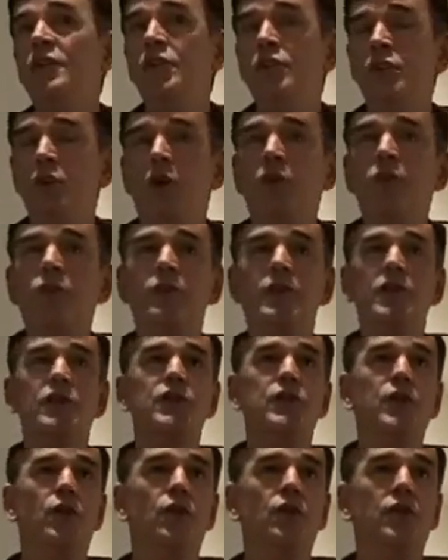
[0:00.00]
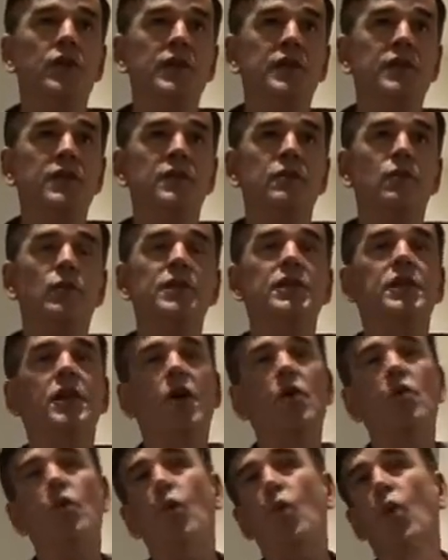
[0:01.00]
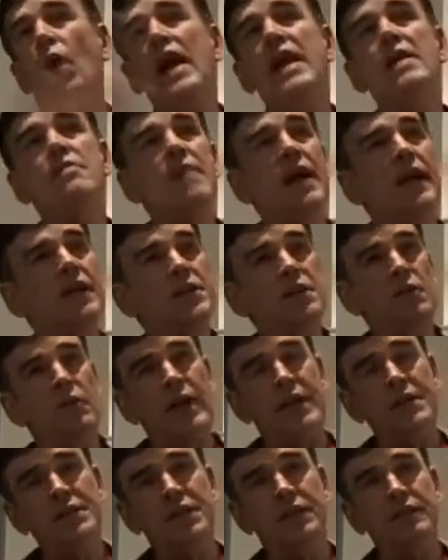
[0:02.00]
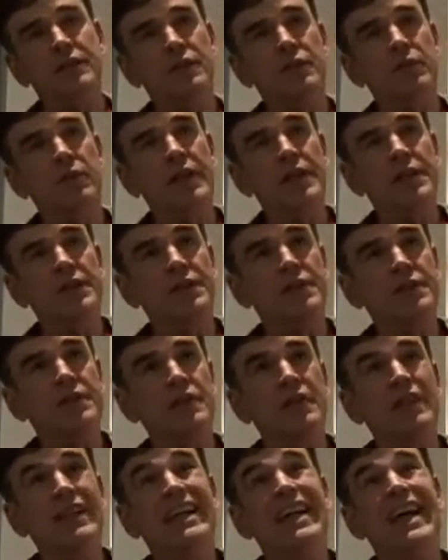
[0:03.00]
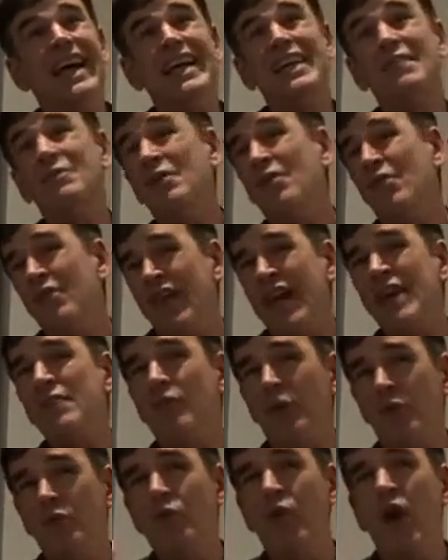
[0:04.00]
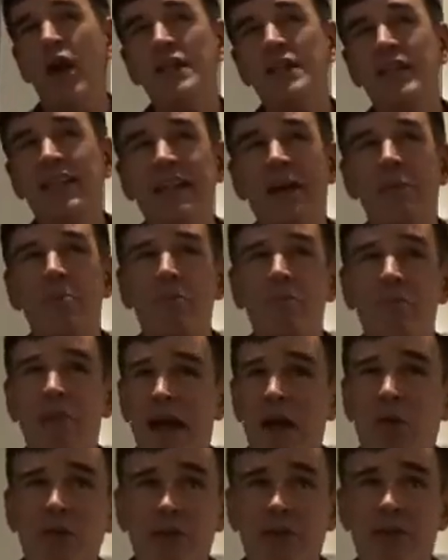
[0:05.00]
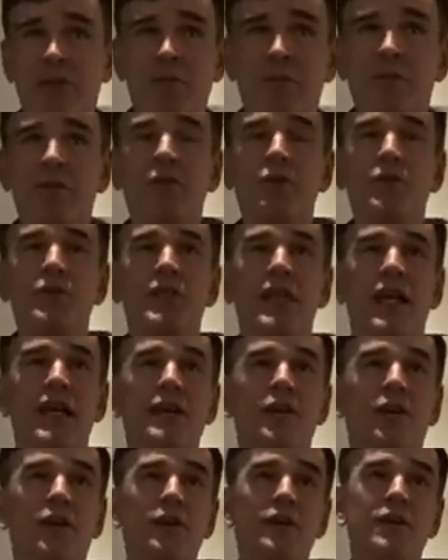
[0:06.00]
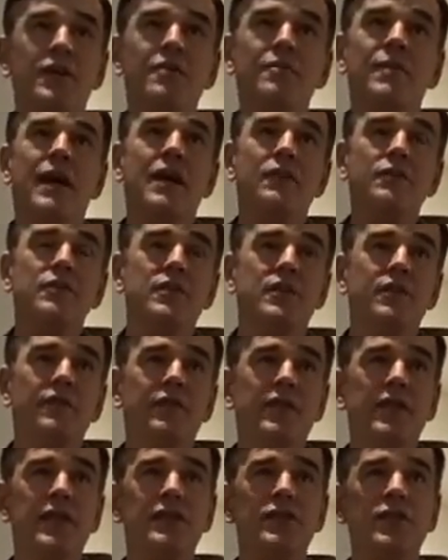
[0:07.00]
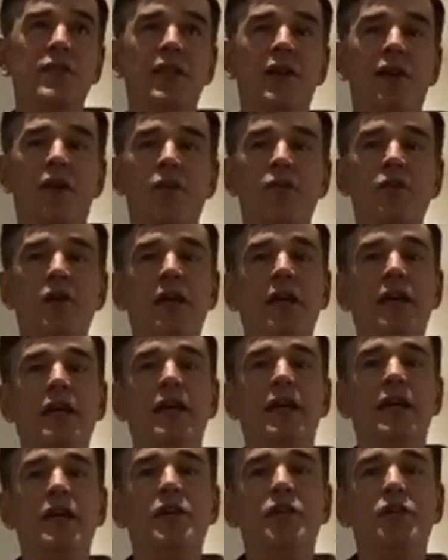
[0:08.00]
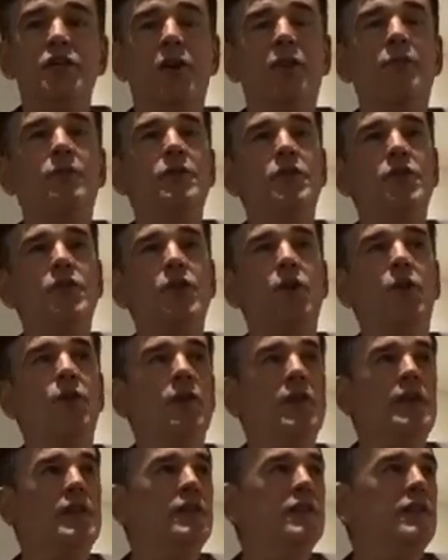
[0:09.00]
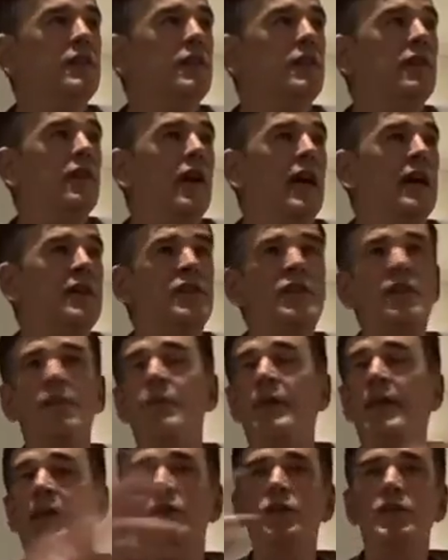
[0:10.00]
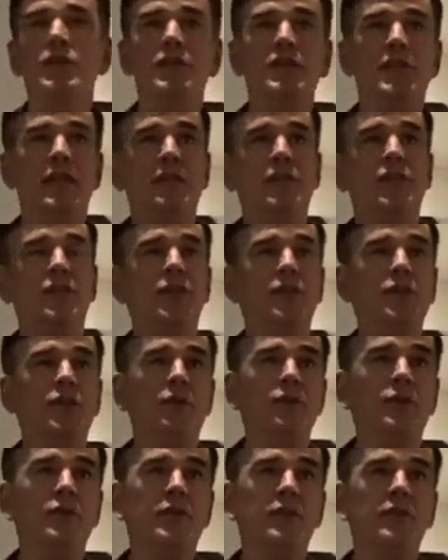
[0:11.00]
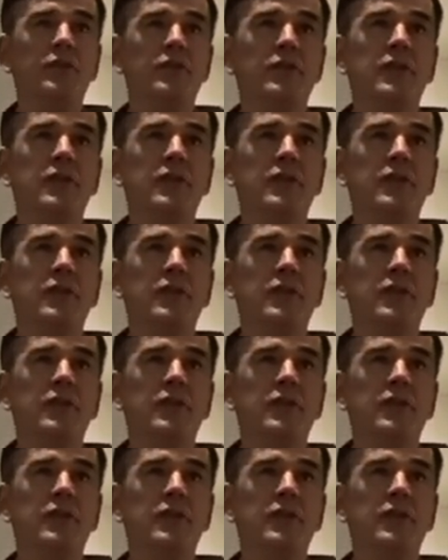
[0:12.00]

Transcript: genre stories, which go way back to ancient Greece, and even they were writing about them because they'd heard them hundreds of years ago, genre stories are someone else's institution.